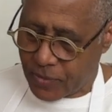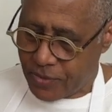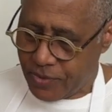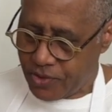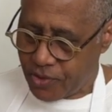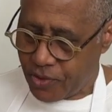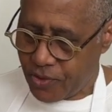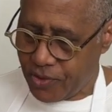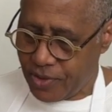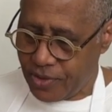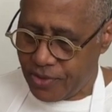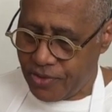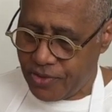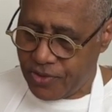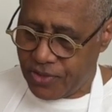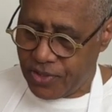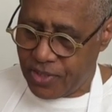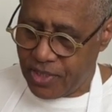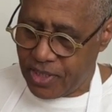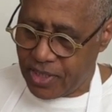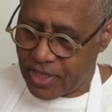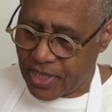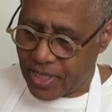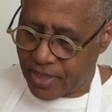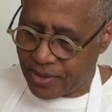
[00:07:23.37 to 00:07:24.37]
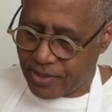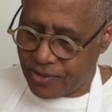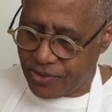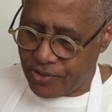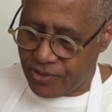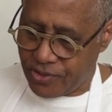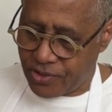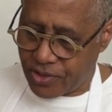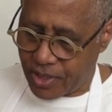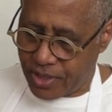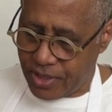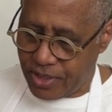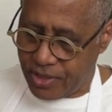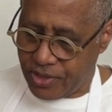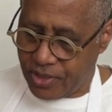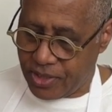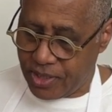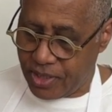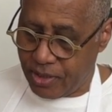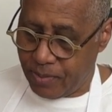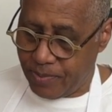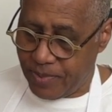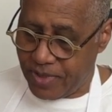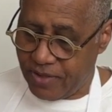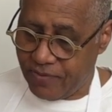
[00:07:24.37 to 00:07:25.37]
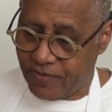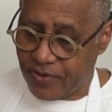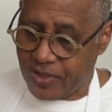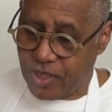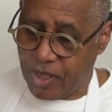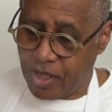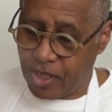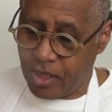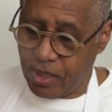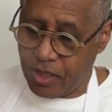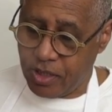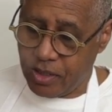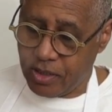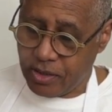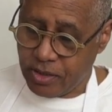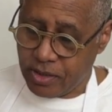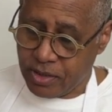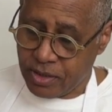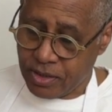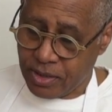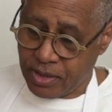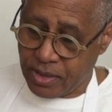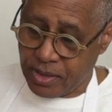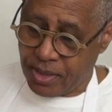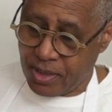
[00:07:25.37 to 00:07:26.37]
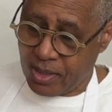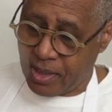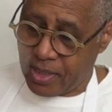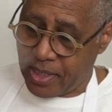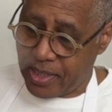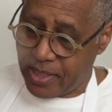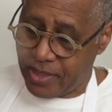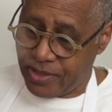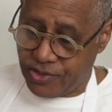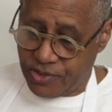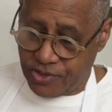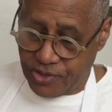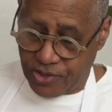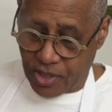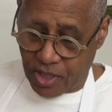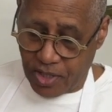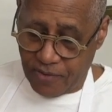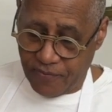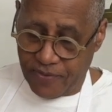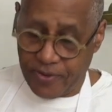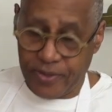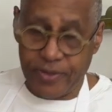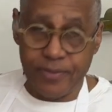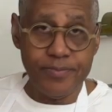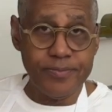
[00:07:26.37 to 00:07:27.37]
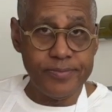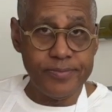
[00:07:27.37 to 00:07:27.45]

So you can see that's starting to get a bit of color and soften.